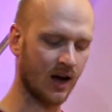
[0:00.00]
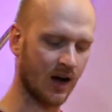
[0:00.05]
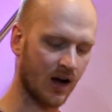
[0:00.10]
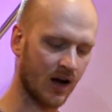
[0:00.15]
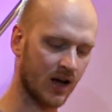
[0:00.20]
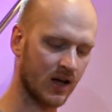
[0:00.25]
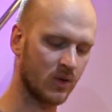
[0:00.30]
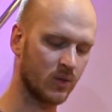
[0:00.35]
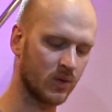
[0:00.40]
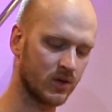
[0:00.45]

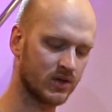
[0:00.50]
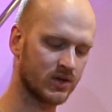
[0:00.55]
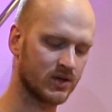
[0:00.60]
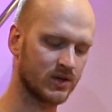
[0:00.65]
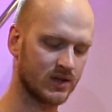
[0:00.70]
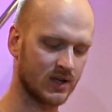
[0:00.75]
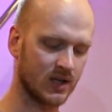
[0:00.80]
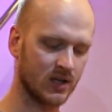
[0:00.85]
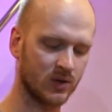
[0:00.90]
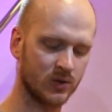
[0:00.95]
I would
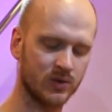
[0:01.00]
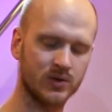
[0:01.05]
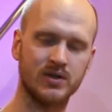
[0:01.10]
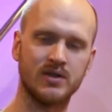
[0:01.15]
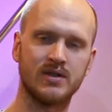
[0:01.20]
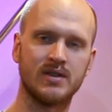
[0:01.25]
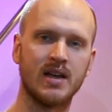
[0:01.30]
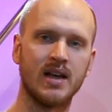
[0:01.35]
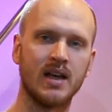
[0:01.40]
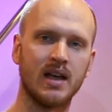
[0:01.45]
still
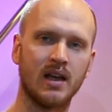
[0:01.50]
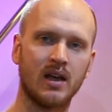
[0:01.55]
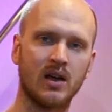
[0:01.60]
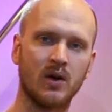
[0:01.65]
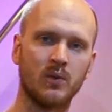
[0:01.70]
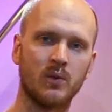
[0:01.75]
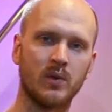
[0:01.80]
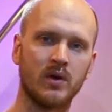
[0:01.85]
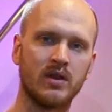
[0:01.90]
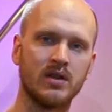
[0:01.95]

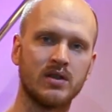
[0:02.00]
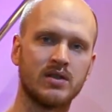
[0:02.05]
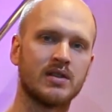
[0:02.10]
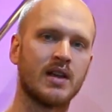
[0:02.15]
stick with the